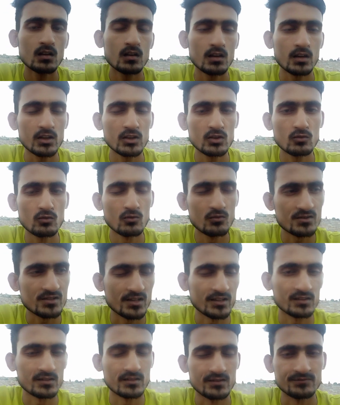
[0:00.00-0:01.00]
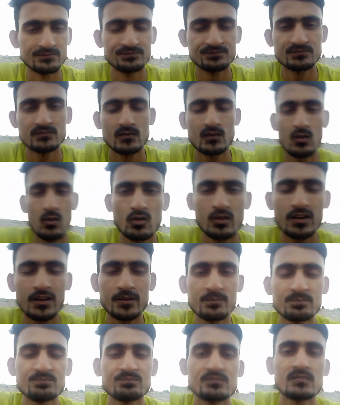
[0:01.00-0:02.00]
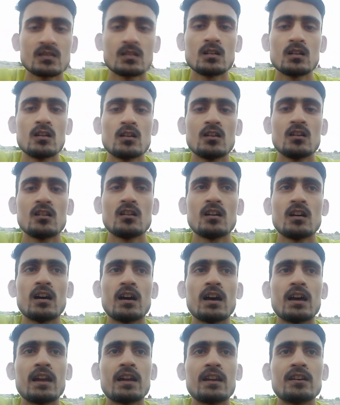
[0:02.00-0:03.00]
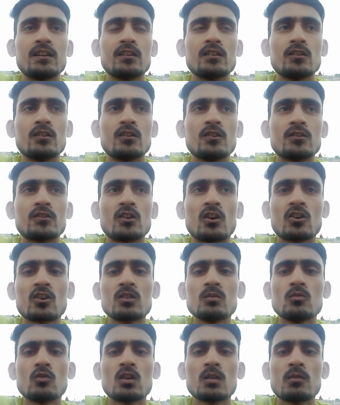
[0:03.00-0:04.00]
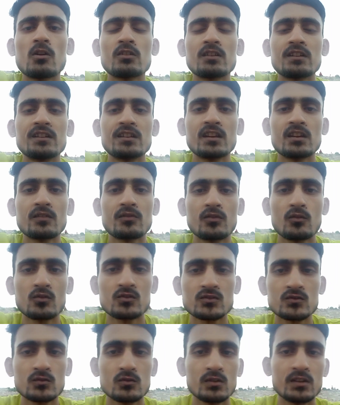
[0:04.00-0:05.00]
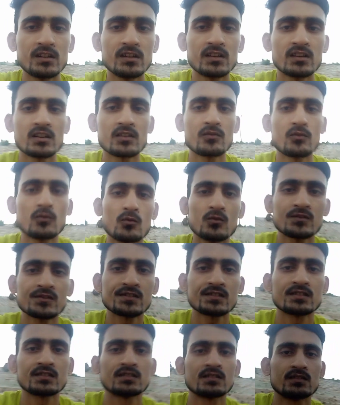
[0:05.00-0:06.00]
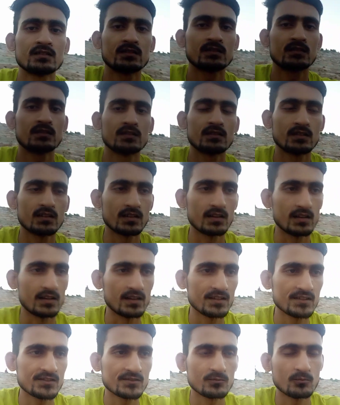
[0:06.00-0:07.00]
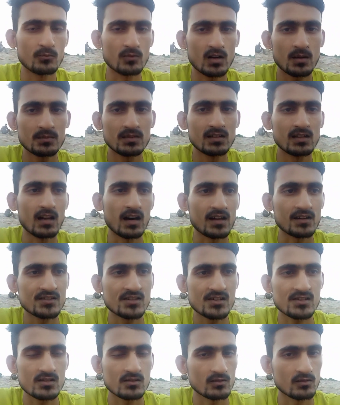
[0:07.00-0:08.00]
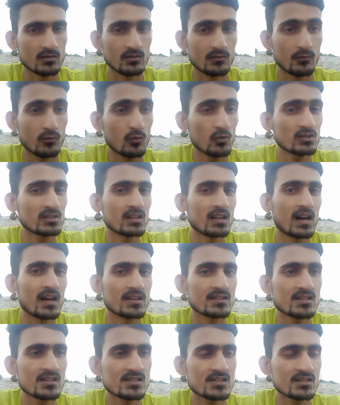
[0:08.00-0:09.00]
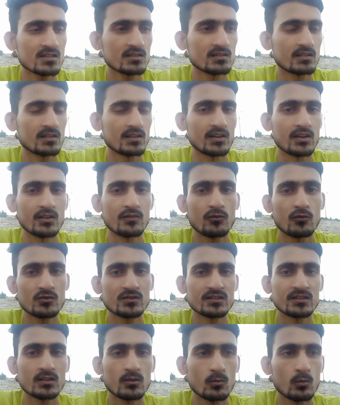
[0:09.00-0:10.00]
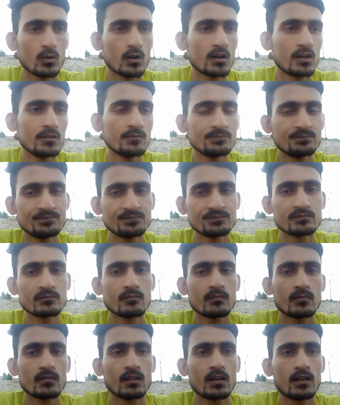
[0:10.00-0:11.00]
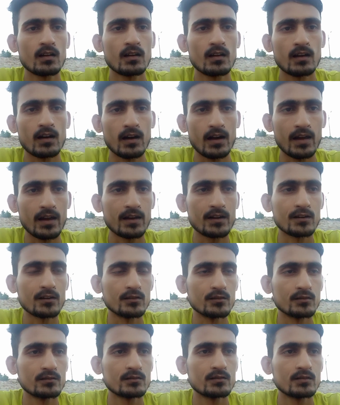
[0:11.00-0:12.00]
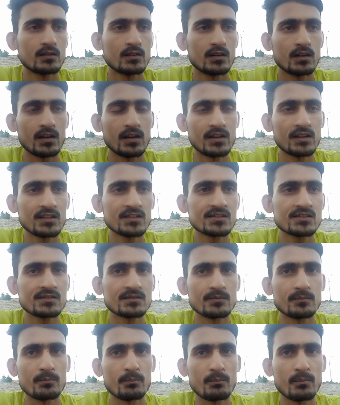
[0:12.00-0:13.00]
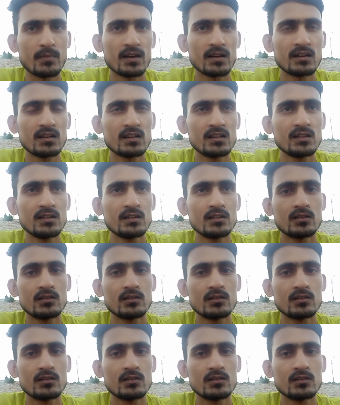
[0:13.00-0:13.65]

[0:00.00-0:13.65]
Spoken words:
in Kurukshetra. Okay, and talking more about Indian Air Force. So Indian Air Force is one of the largest, fourth largest air force in the world, and it is mainly